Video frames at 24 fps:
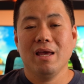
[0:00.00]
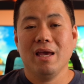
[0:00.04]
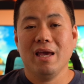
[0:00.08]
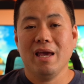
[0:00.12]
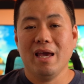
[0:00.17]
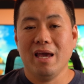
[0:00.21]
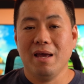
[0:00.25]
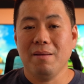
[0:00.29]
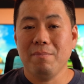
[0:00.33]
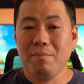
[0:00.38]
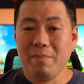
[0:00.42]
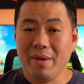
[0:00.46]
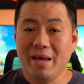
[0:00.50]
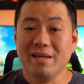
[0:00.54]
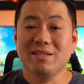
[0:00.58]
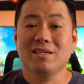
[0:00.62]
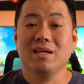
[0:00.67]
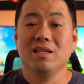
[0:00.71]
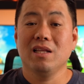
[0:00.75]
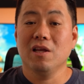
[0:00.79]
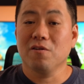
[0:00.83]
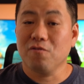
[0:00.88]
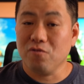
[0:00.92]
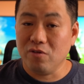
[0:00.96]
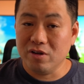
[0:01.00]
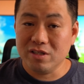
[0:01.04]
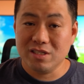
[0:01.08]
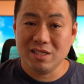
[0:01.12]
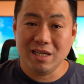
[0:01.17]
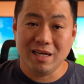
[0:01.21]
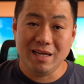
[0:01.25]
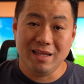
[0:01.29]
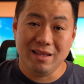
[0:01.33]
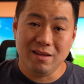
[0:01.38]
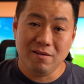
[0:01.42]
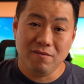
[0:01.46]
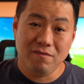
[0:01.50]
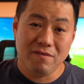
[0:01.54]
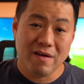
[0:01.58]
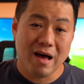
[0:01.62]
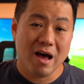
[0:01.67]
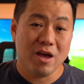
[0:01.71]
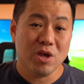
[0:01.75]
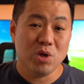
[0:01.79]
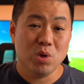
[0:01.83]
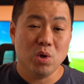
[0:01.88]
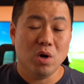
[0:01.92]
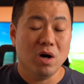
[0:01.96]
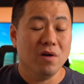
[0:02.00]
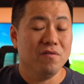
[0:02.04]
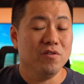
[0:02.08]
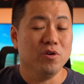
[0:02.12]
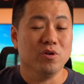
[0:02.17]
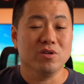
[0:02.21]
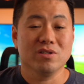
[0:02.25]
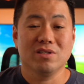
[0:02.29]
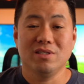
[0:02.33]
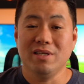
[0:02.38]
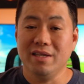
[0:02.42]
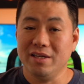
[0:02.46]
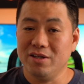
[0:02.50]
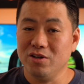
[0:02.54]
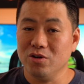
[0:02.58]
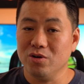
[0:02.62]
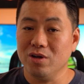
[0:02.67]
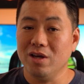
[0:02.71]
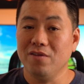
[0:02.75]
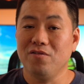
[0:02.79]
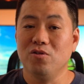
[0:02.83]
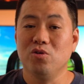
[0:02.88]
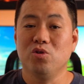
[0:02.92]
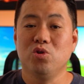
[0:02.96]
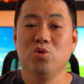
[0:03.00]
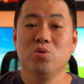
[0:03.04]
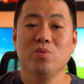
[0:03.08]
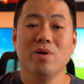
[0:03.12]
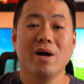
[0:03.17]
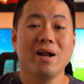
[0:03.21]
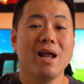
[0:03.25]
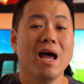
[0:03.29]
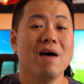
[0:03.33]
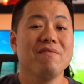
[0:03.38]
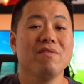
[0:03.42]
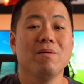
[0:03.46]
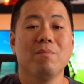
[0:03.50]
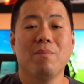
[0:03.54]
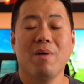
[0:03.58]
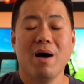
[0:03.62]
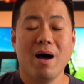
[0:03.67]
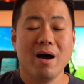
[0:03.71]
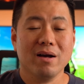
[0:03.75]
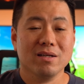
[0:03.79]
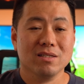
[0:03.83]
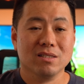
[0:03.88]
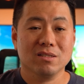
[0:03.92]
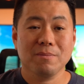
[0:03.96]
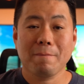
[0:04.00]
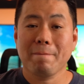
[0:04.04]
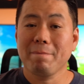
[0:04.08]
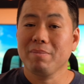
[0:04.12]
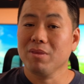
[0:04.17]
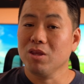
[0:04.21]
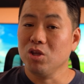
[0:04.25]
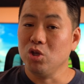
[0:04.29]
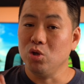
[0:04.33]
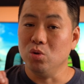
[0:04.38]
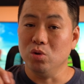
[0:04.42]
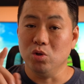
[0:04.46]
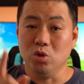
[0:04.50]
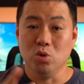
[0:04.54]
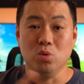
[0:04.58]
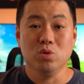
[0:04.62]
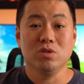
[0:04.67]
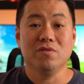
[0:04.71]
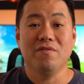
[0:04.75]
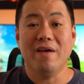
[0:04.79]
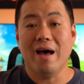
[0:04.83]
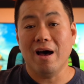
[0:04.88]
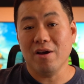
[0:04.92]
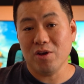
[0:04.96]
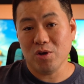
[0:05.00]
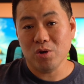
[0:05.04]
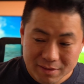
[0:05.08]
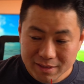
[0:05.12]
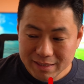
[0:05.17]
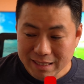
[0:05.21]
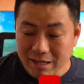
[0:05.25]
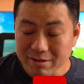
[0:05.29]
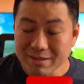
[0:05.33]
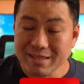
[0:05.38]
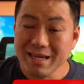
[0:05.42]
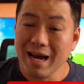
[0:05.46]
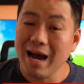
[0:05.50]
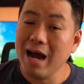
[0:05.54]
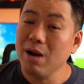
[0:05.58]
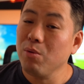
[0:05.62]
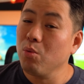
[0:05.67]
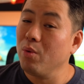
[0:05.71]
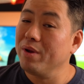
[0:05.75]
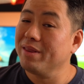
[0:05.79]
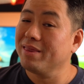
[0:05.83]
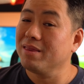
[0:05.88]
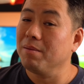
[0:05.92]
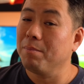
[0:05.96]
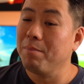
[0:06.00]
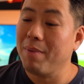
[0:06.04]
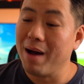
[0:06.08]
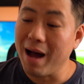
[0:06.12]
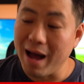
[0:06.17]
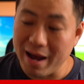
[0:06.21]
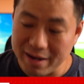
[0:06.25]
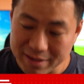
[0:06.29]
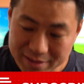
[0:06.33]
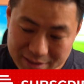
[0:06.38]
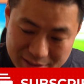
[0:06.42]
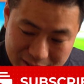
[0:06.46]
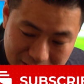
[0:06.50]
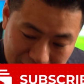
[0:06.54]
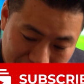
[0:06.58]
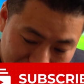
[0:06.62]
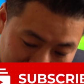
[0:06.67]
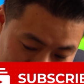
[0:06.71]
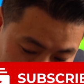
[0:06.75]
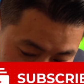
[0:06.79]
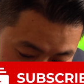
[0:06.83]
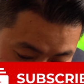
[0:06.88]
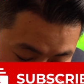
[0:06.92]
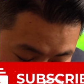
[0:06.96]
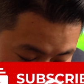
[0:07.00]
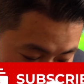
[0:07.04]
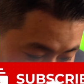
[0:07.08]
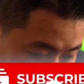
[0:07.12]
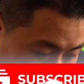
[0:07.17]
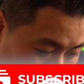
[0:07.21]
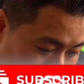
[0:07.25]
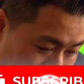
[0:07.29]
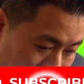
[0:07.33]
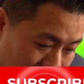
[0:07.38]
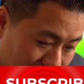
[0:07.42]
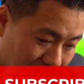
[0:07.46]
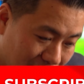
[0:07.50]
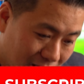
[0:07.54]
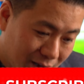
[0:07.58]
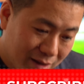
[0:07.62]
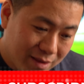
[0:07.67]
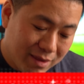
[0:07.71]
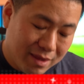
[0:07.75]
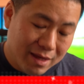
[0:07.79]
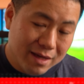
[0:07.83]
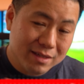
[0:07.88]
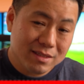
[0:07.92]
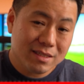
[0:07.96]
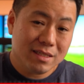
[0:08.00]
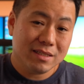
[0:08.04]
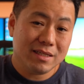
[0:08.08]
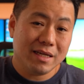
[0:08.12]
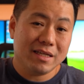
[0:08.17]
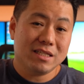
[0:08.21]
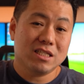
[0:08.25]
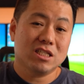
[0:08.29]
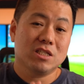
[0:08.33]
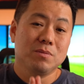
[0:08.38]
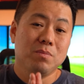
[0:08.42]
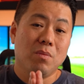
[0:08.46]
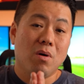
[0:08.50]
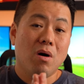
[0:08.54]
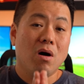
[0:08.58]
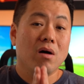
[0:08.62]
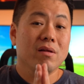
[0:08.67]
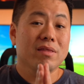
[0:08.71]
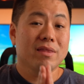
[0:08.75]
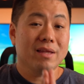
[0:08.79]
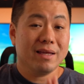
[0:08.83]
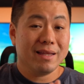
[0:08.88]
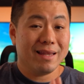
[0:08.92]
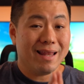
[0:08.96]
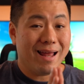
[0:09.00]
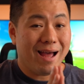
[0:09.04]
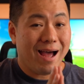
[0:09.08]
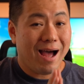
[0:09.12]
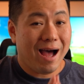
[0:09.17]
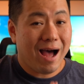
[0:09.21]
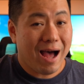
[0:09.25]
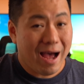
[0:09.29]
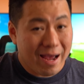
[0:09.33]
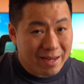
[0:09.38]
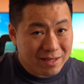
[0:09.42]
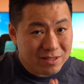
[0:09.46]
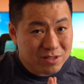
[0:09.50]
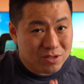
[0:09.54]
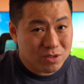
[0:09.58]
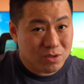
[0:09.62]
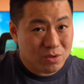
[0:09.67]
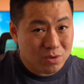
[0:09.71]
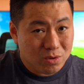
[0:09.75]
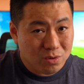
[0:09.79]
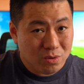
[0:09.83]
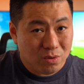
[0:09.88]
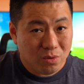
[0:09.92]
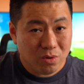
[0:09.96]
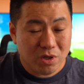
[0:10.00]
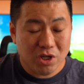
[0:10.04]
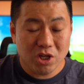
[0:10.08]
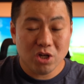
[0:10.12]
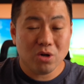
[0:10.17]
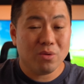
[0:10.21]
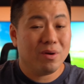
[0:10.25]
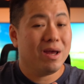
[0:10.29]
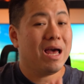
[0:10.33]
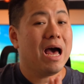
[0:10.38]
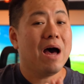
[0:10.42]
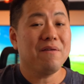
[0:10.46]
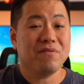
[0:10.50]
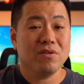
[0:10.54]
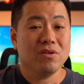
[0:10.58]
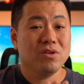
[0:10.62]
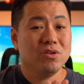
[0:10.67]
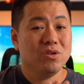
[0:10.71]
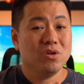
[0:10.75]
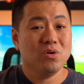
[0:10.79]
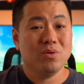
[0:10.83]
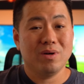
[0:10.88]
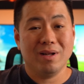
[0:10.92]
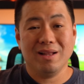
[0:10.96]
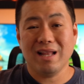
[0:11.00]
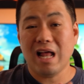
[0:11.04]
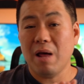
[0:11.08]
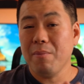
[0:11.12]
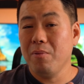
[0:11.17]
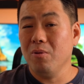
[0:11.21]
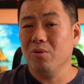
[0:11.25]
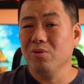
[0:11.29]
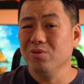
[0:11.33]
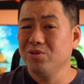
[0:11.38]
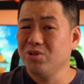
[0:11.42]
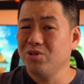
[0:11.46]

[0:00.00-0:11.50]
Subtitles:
it makes a difference in the value of your sneaker. If you do not have the box, you'll lose value. Now, tied with the box, this is a small thing that I do. You don't have to do, and a lot of people